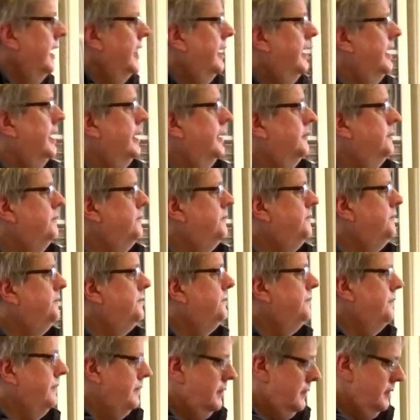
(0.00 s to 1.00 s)

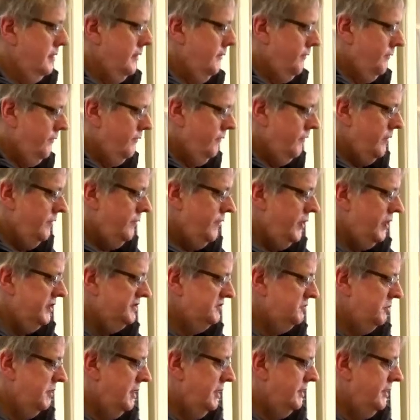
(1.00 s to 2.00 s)
the
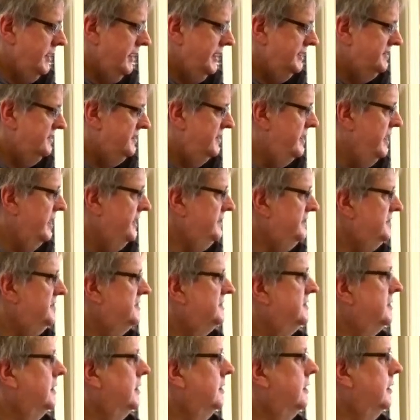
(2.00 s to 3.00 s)
first one is
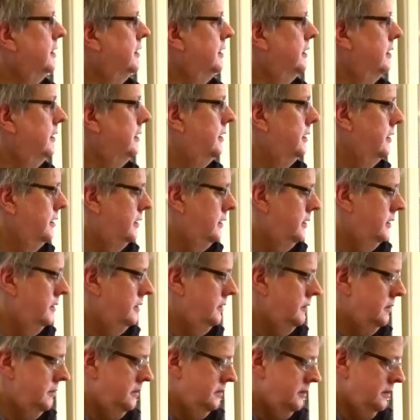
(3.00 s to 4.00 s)
this,
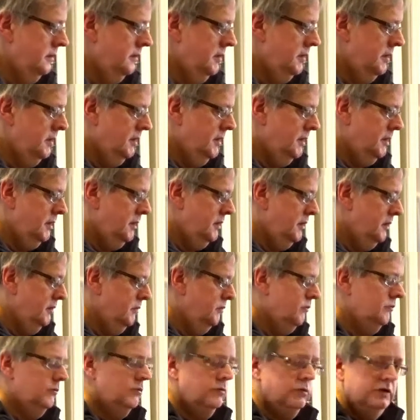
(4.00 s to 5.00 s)

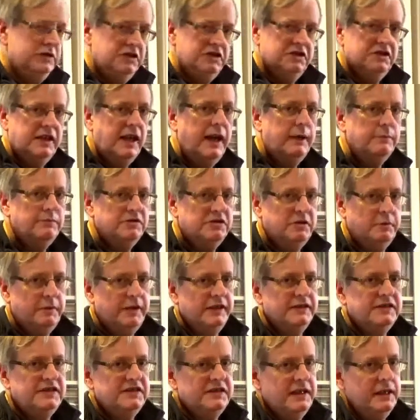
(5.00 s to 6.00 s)
which happens to
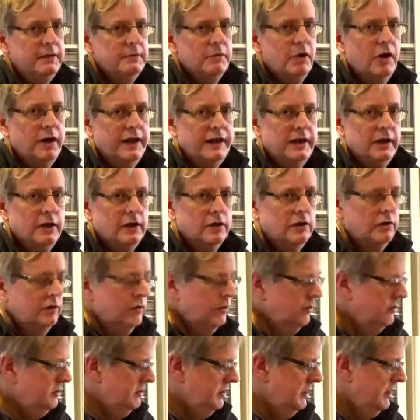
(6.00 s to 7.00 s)
be a C minor
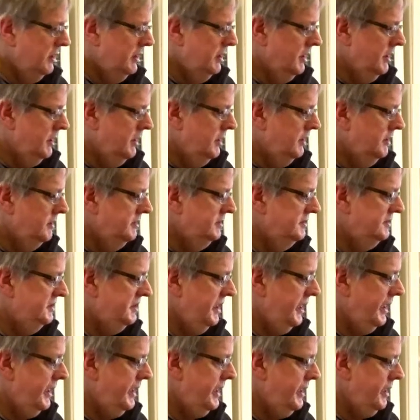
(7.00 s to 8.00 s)
chord.
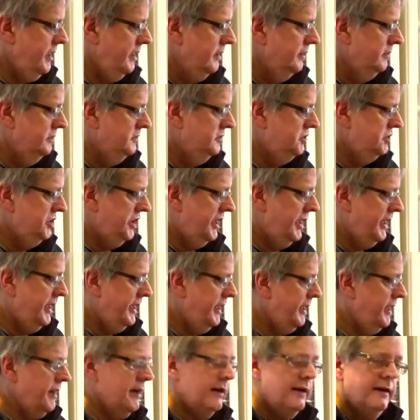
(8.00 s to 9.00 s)
C,
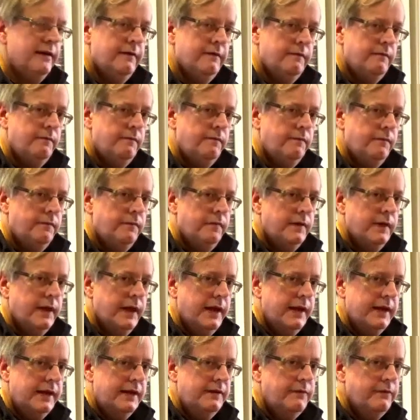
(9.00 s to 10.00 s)
G,
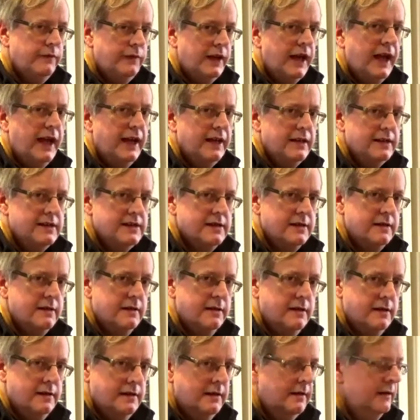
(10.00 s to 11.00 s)
E flat
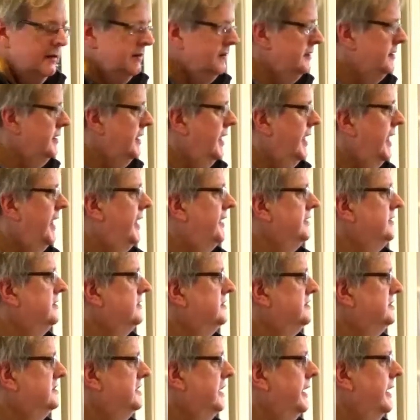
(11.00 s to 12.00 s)

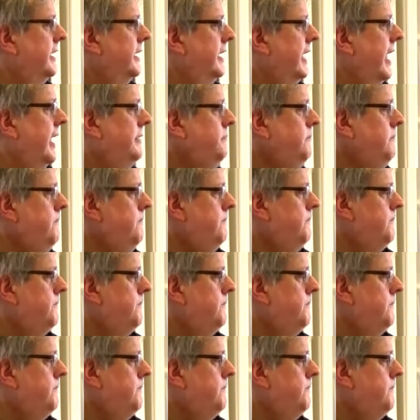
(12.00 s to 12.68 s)
and C again,